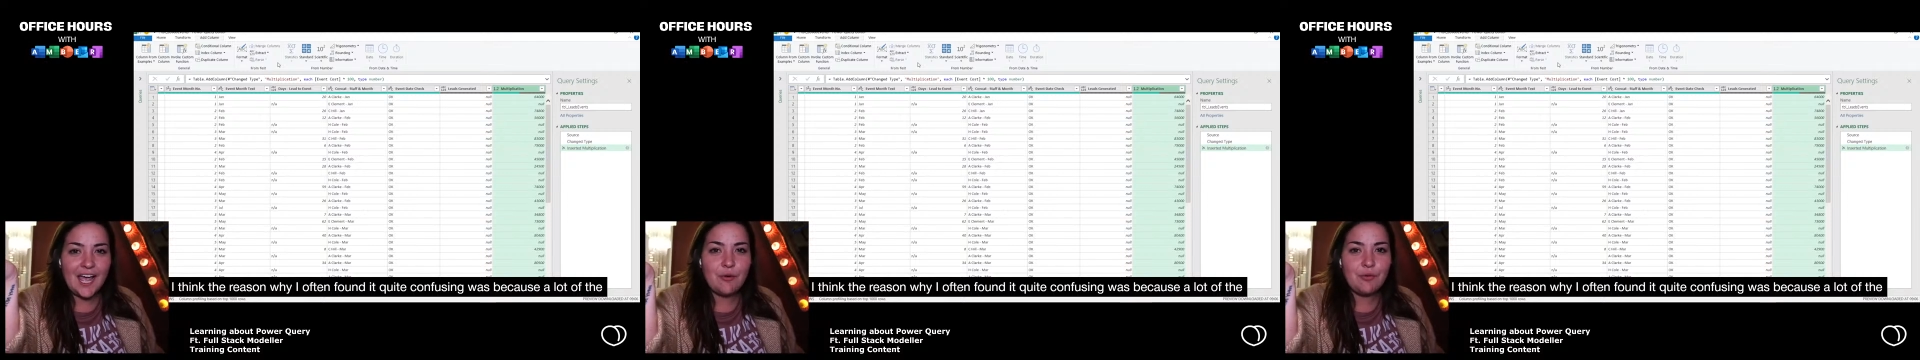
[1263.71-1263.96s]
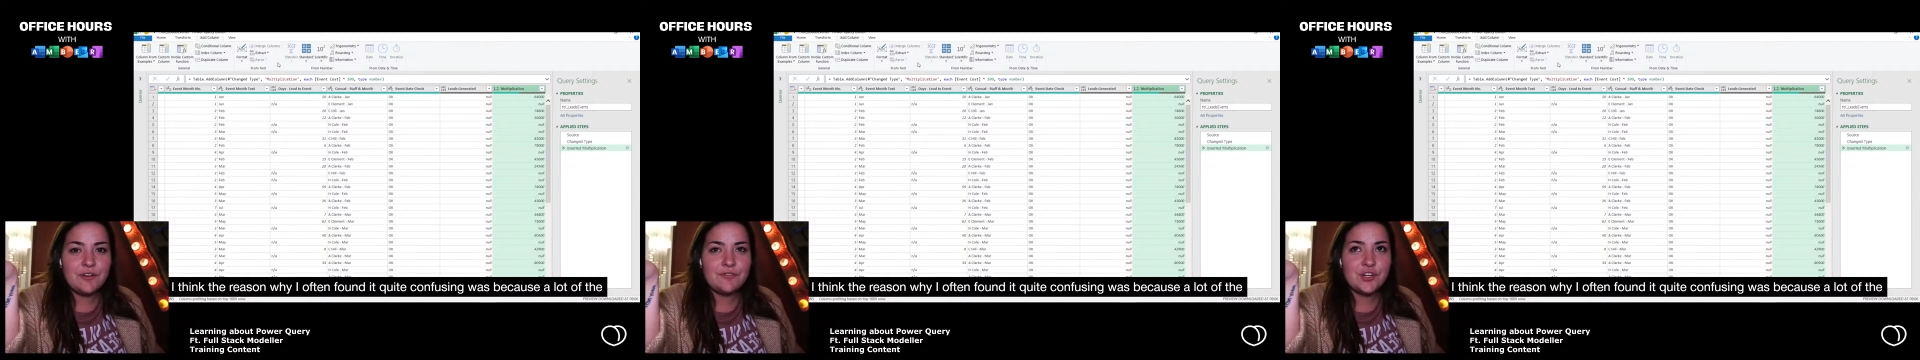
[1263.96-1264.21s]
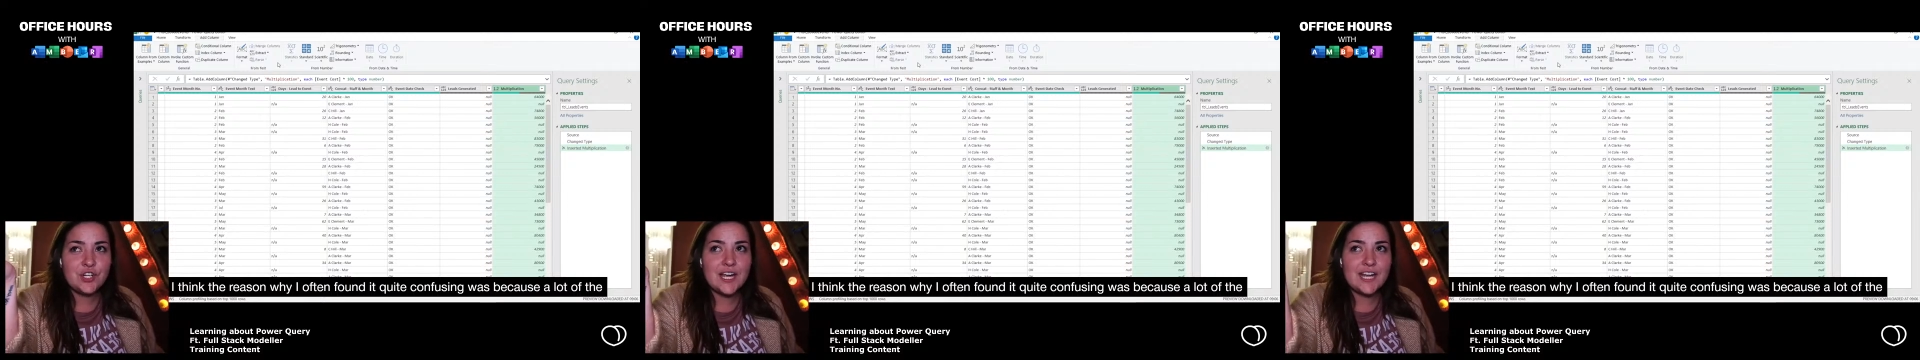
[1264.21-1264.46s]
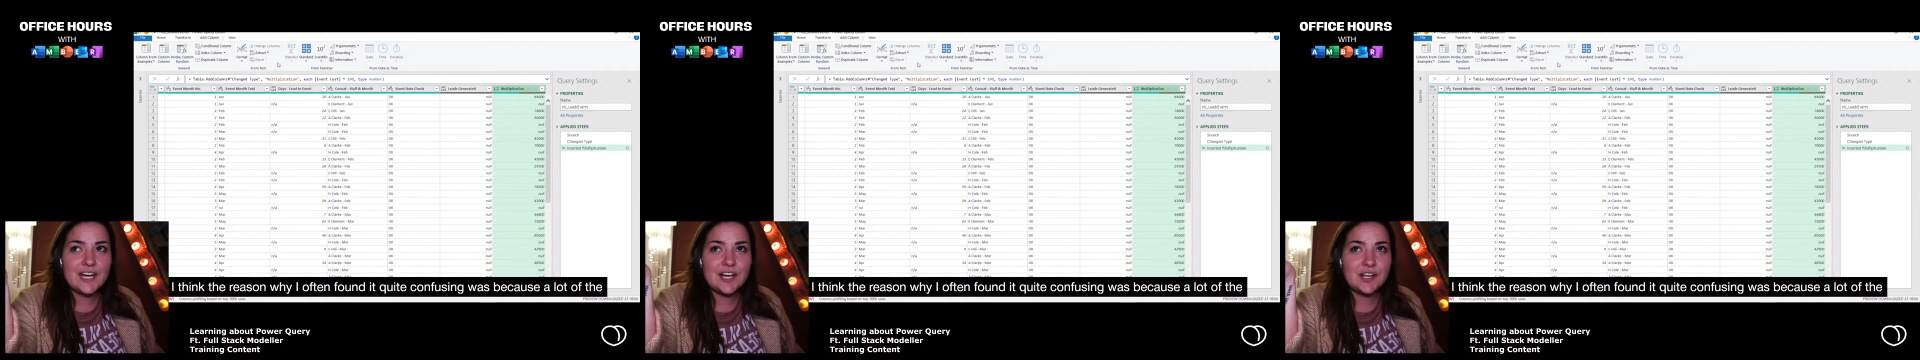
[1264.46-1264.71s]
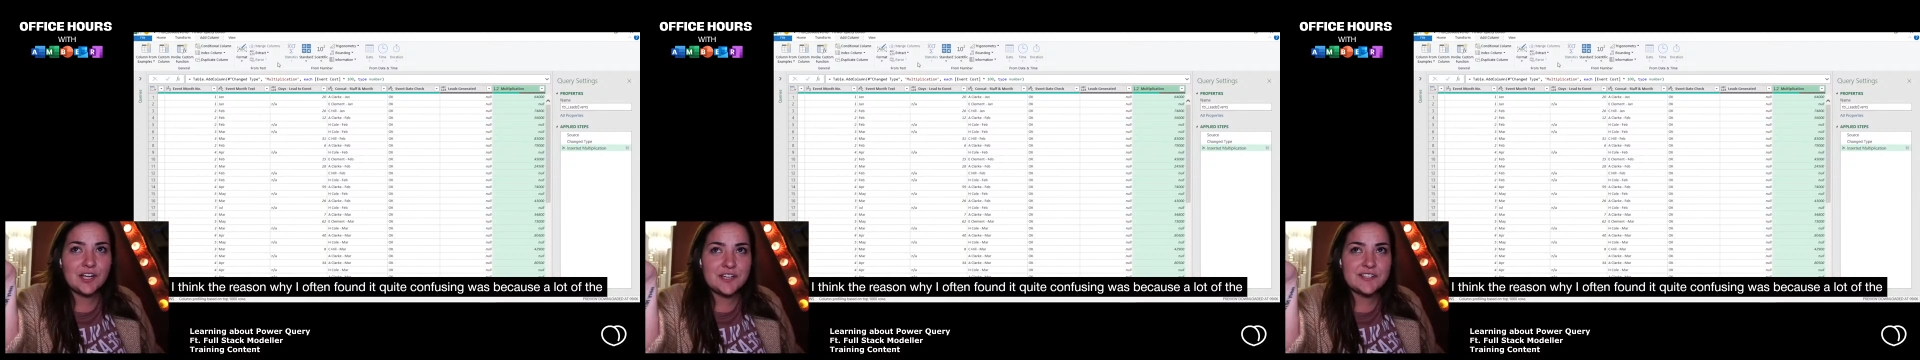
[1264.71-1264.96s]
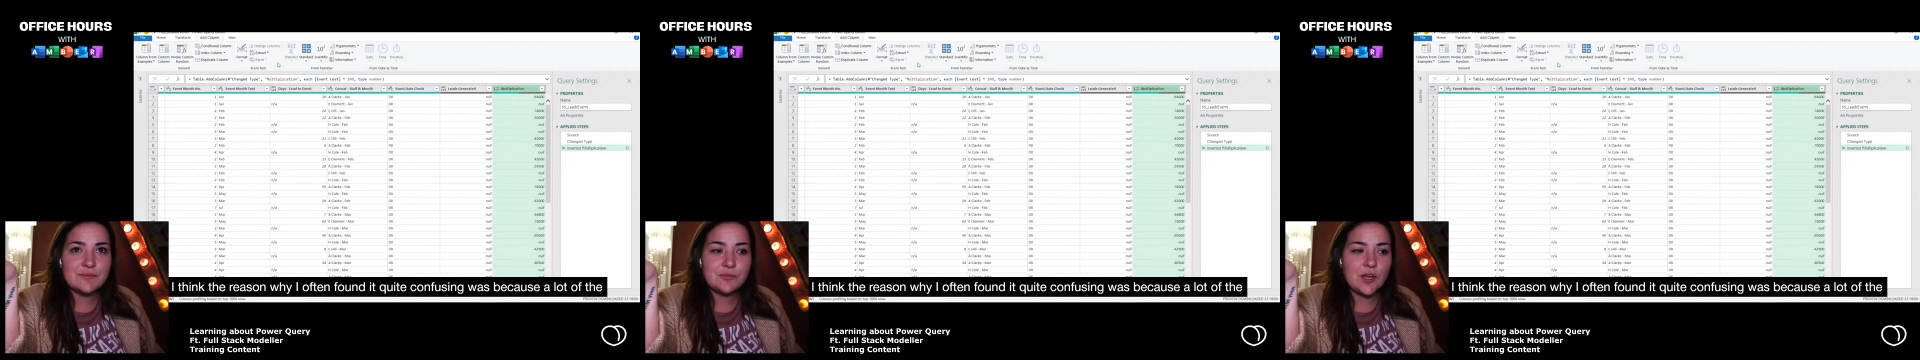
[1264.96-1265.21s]
I would have created a
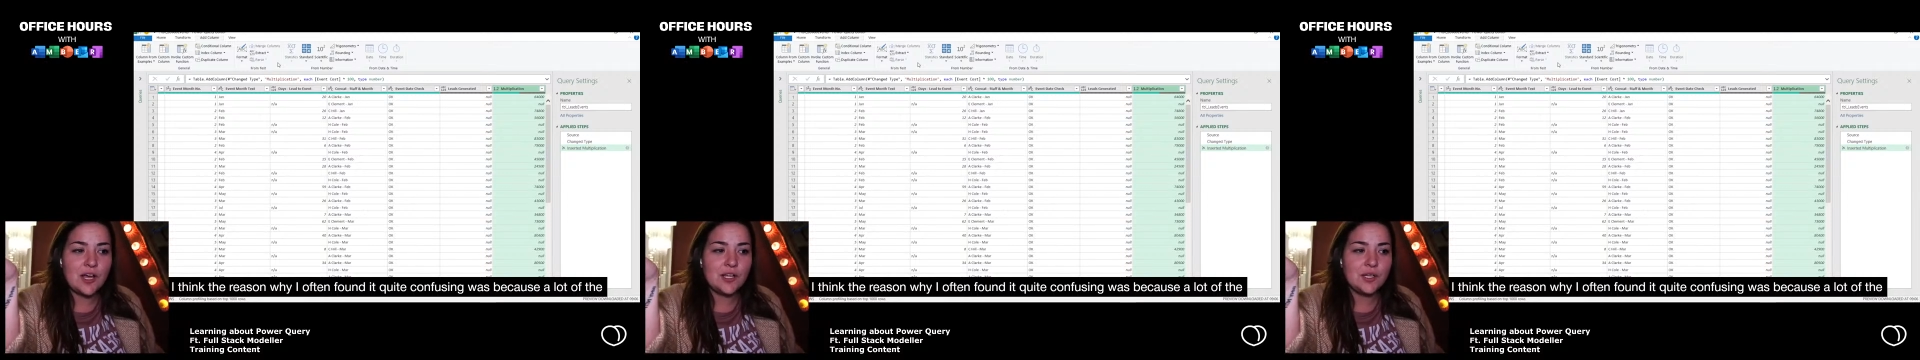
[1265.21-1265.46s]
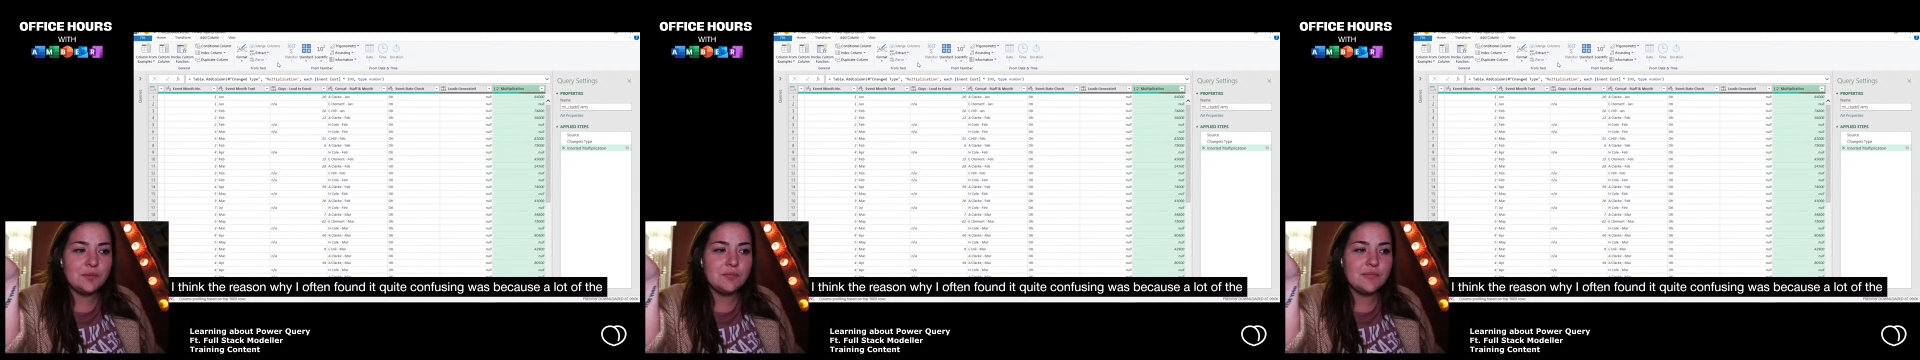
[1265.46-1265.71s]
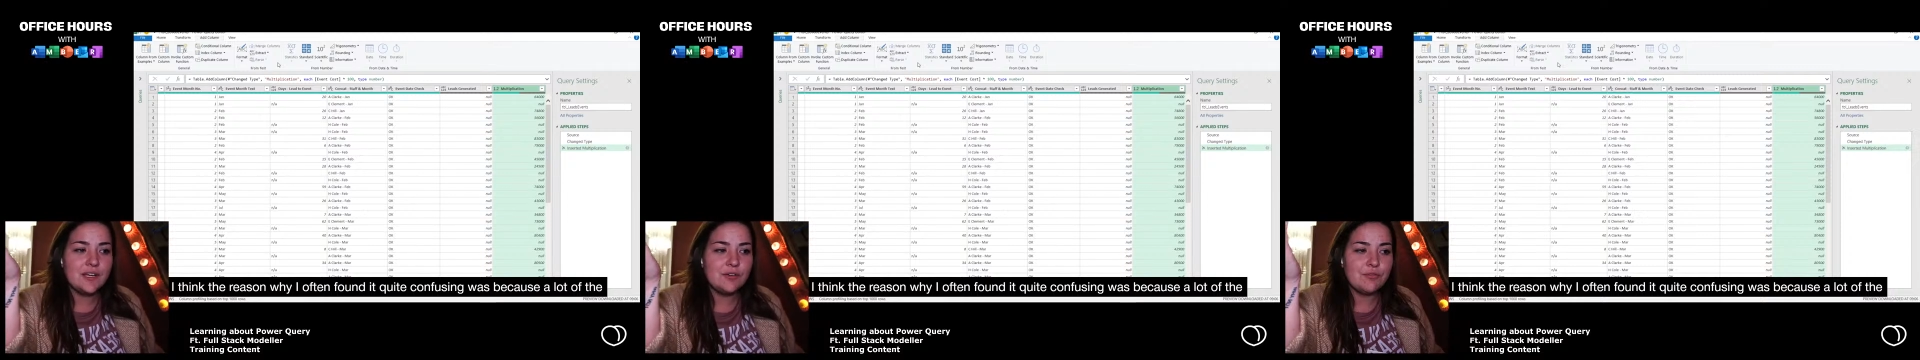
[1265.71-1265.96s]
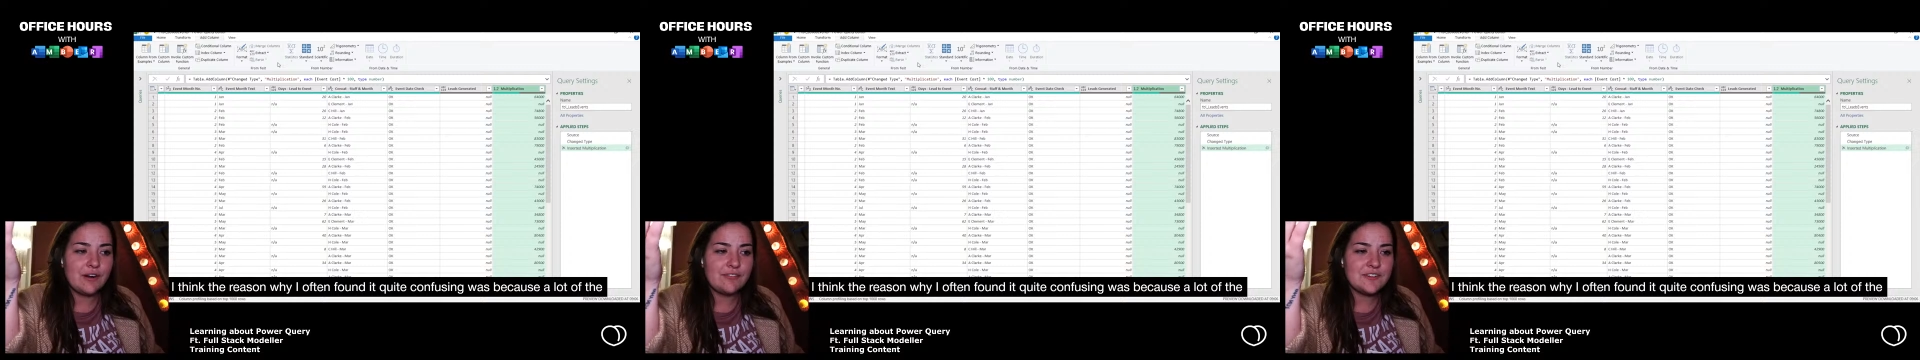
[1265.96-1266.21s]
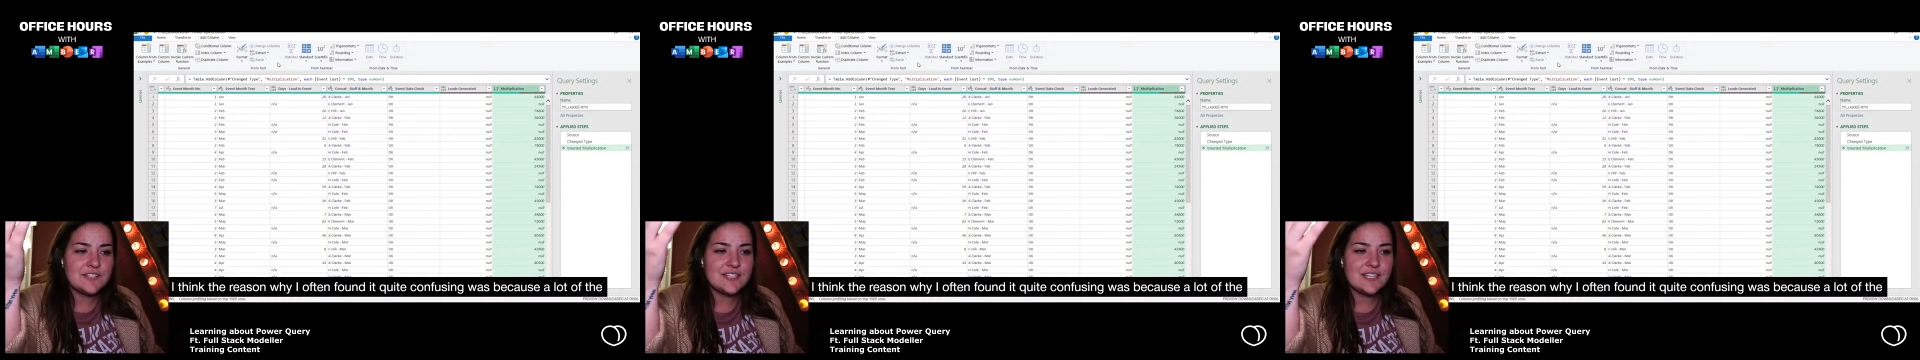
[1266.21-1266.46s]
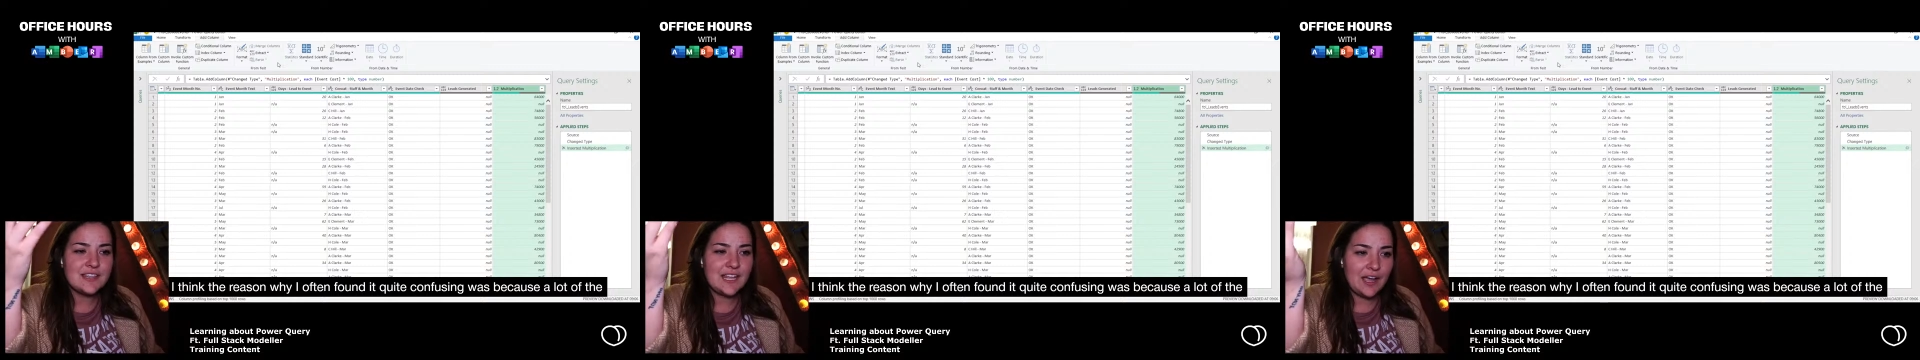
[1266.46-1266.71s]
custom column and referenced
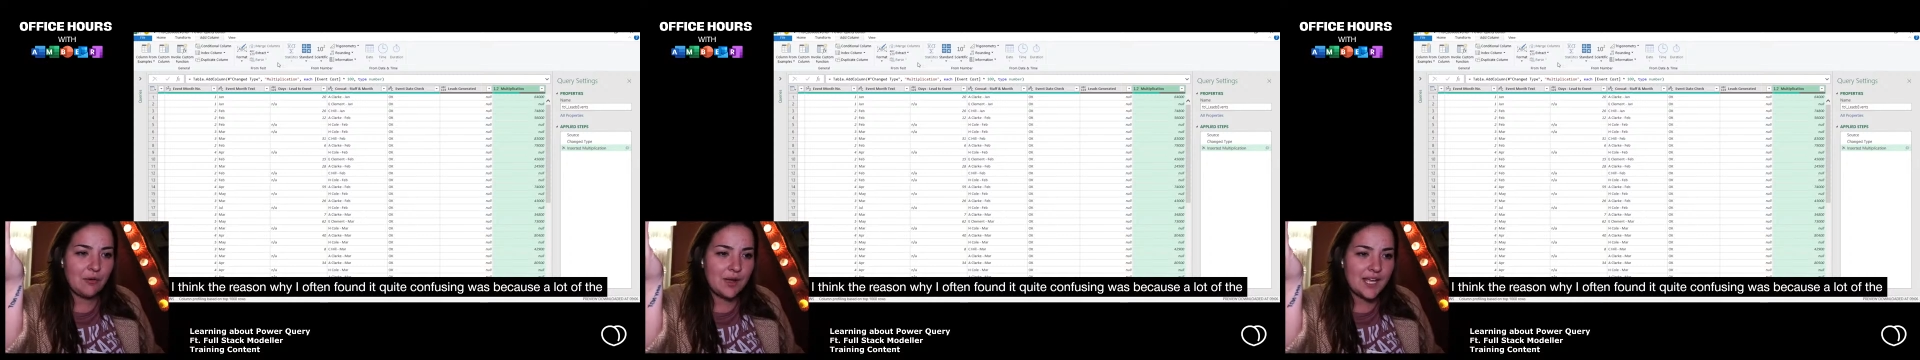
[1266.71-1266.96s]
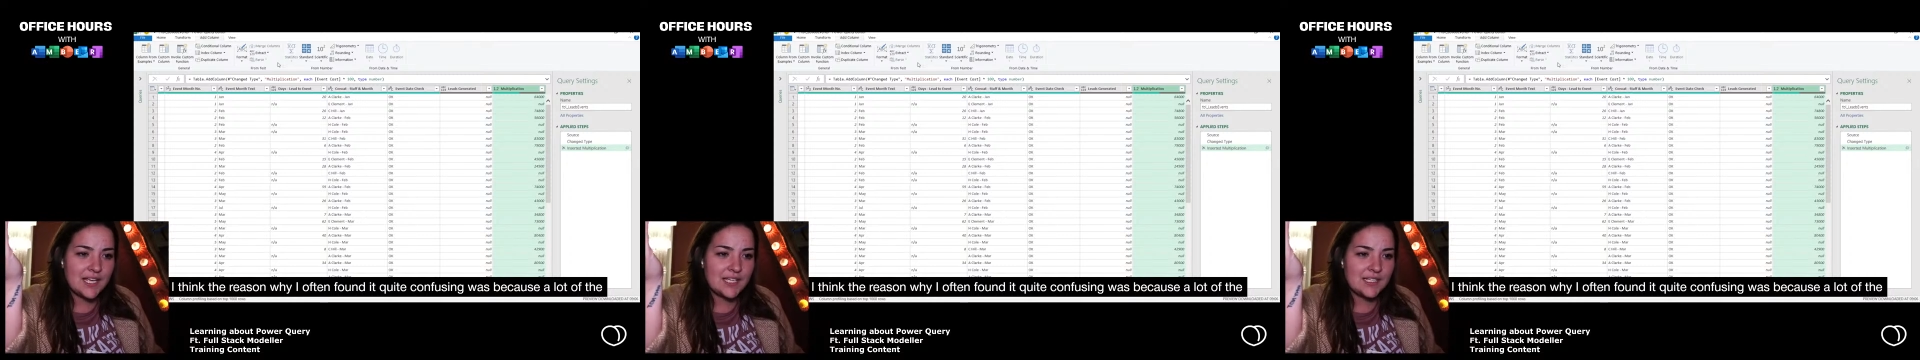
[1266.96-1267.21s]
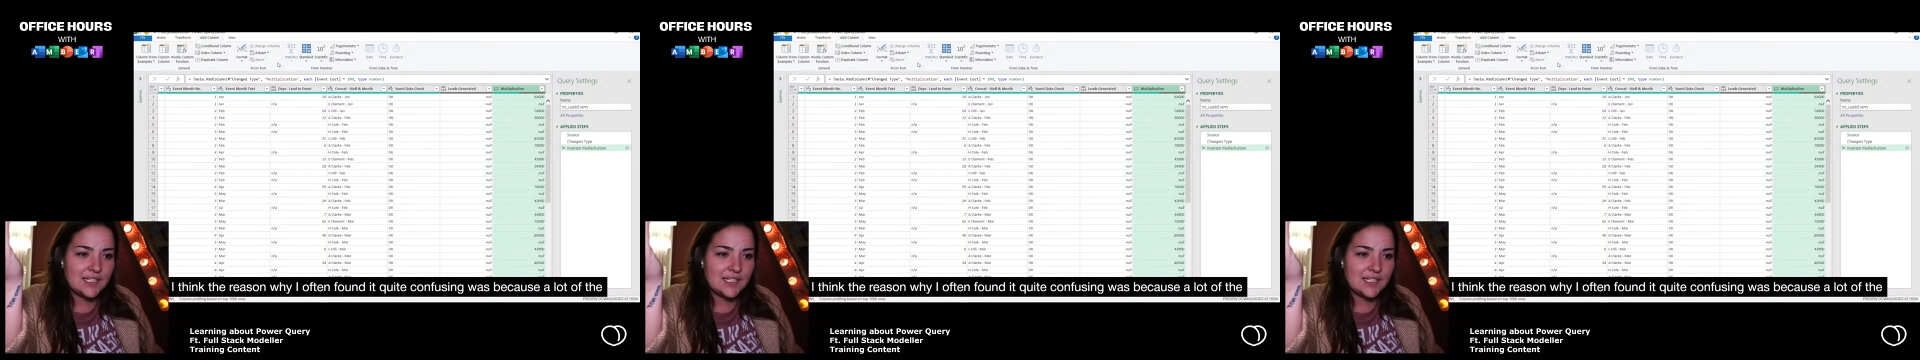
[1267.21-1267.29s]
it that way,